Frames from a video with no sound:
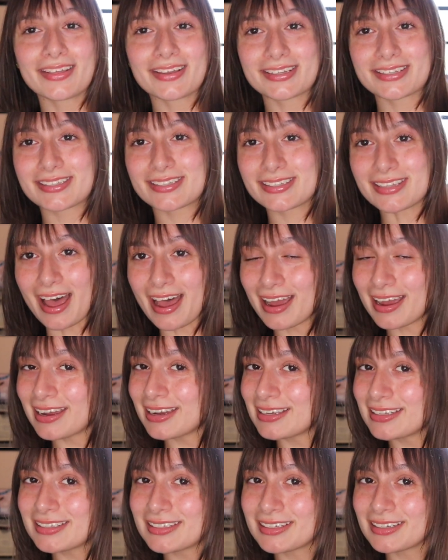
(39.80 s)
the
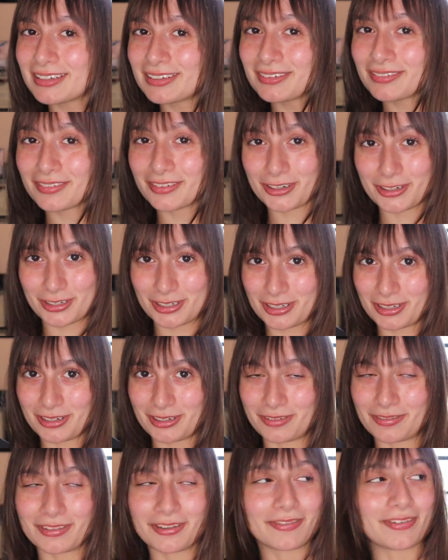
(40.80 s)
signed version
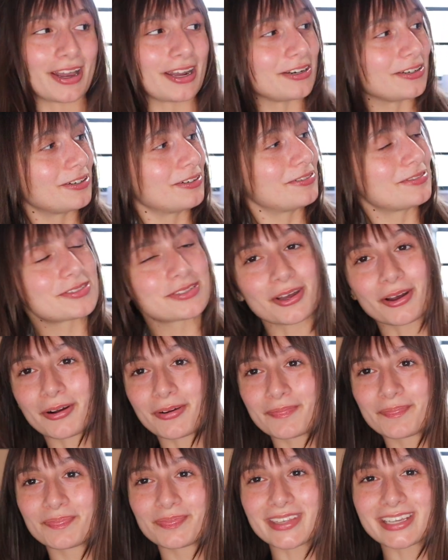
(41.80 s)
of the vinyl,
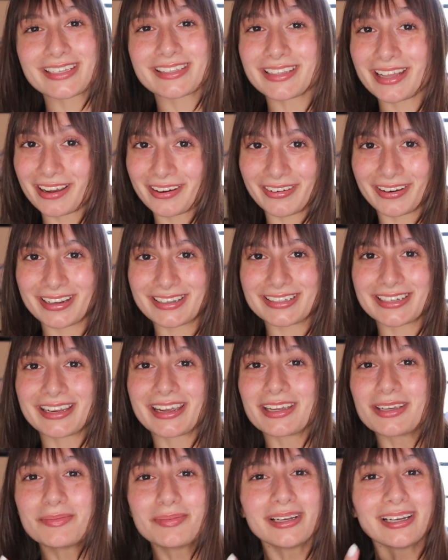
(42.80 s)
so isn't that crazy?
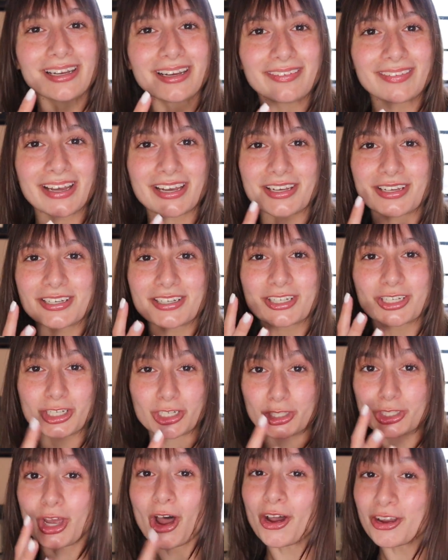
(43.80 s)
Can you believe that she
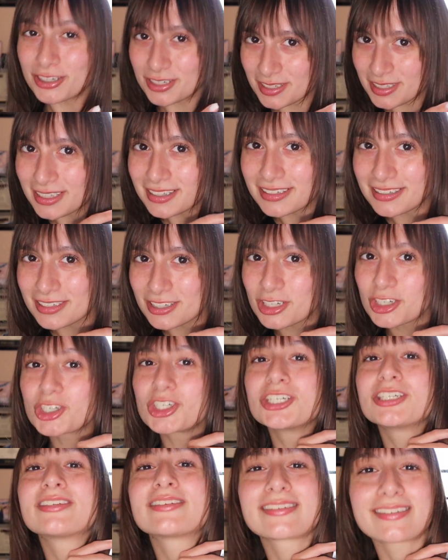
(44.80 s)
touched this?
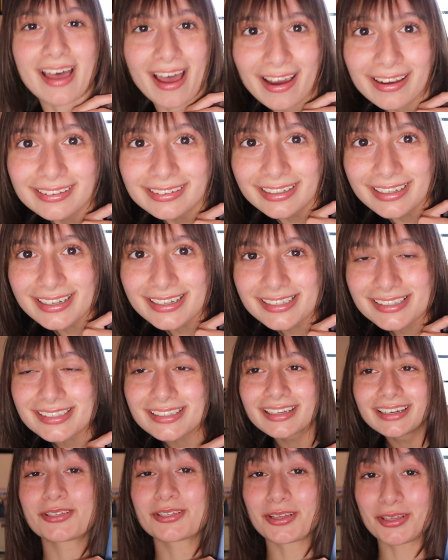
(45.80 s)
She signed this?
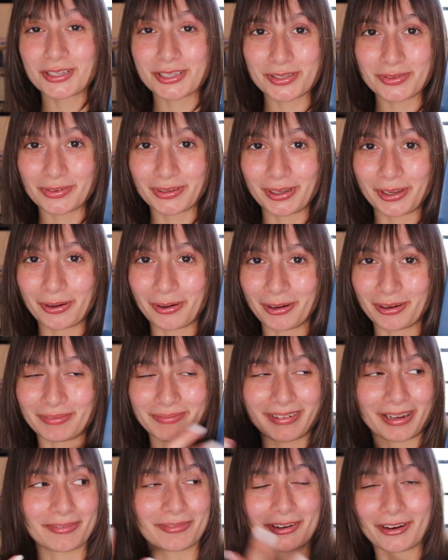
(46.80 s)
So this is really cool.
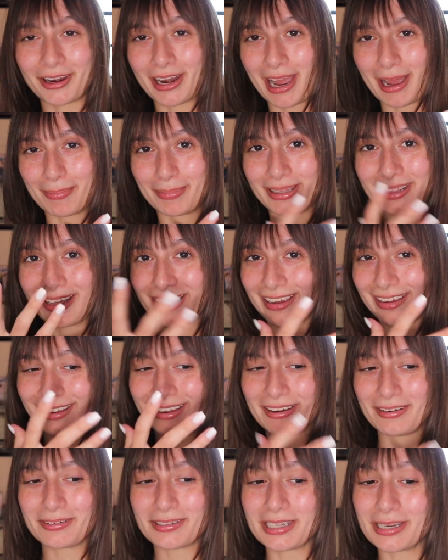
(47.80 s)
I'm very happy that
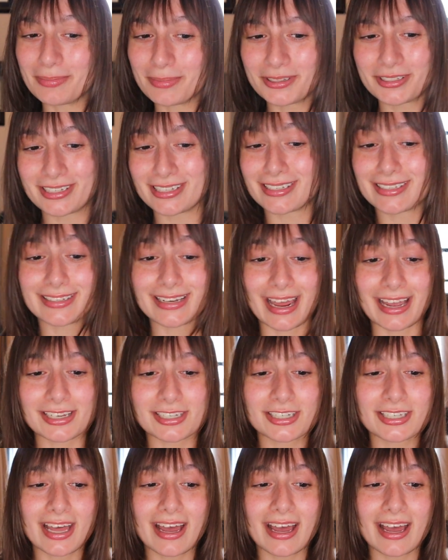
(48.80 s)
I was able to snatch